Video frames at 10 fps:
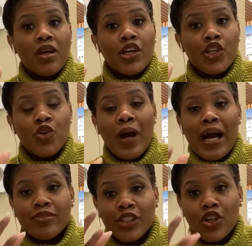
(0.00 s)
you
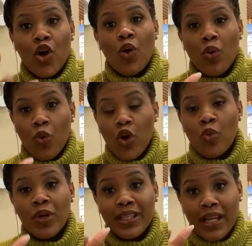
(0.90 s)
have to go and work
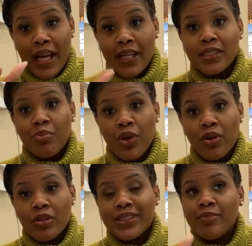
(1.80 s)
with an expert.
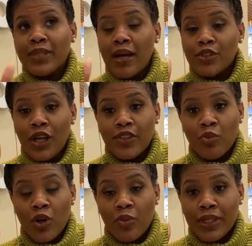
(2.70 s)
Sometimes you have to
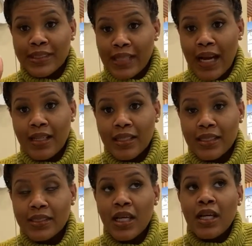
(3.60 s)
work with a
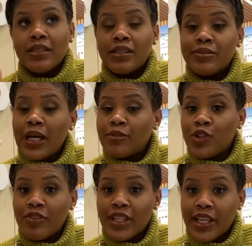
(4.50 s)
stylist. Sometimes you
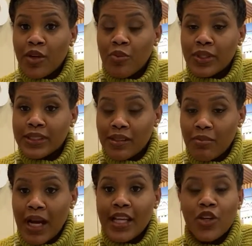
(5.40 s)
have to get with
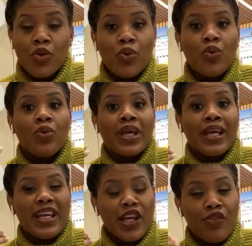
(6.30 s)
somebody who can
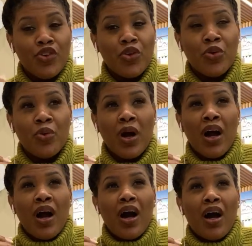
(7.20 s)
give you
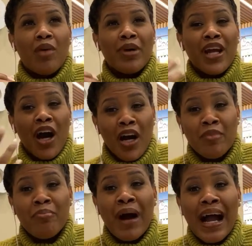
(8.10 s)
an
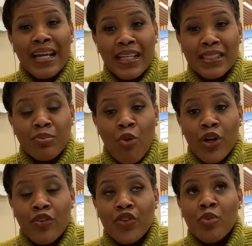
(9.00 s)
unbiased point
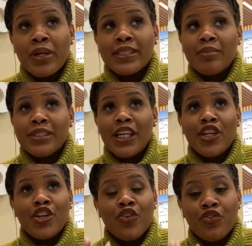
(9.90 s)
of view. Because let me tell you,
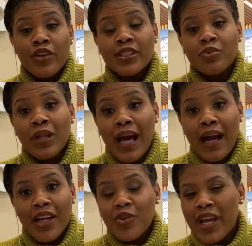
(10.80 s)
your friends will lie.
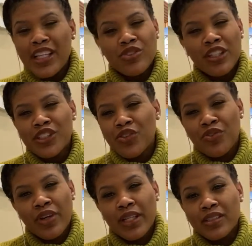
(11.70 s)
You can't trust your
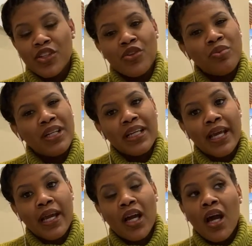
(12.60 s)
friends. You
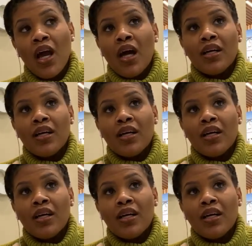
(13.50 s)
really can't.